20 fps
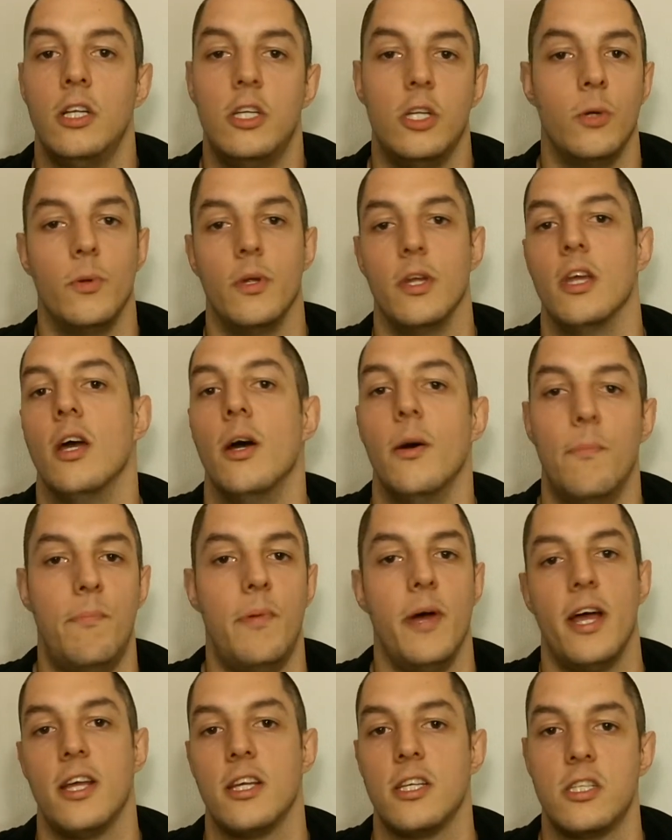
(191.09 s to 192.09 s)
doing her
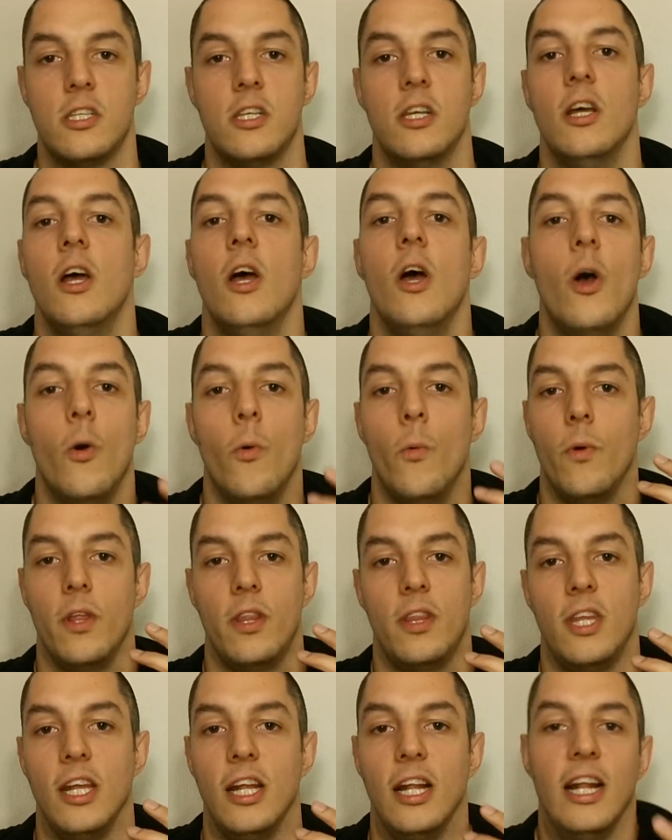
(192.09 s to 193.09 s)
best
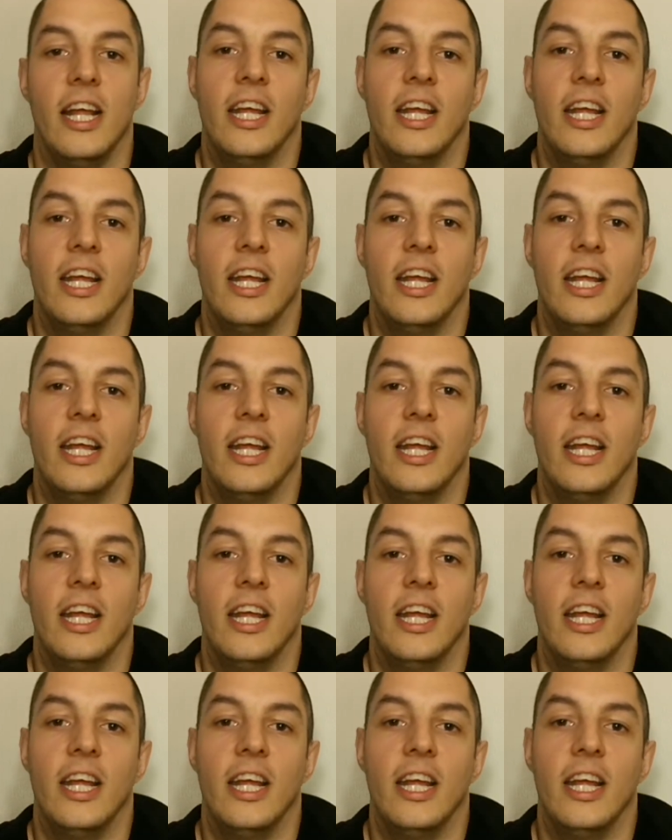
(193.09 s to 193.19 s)
with the